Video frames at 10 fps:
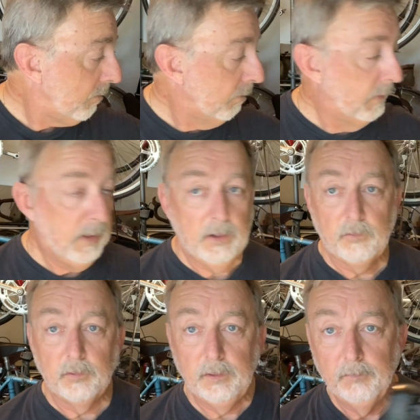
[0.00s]

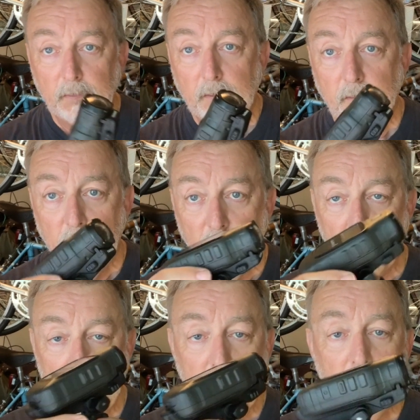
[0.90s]
actually this one
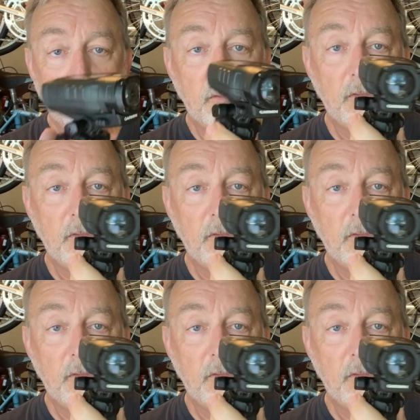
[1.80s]
here. This is the